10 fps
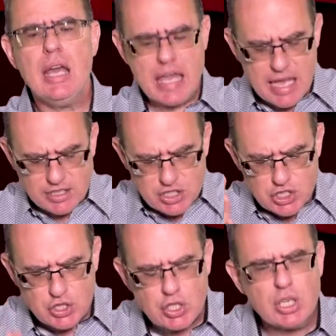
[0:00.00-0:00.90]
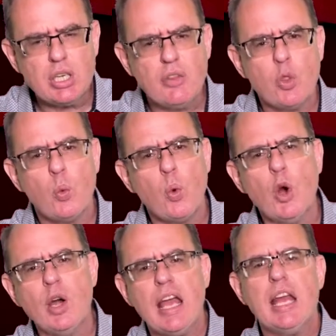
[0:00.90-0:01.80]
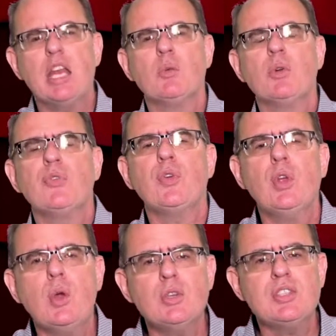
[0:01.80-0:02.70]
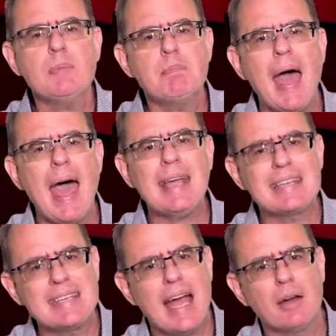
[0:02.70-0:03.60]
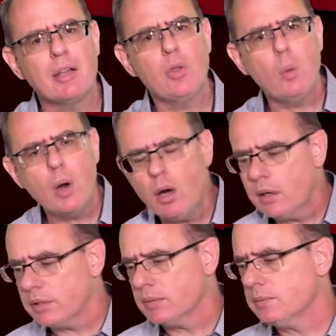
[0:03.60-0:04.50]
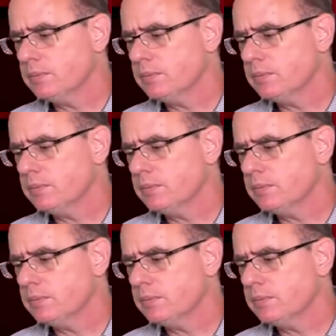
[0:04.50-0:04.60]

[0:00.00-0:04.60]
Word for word: He had stood on the word and he refused to back down on the word.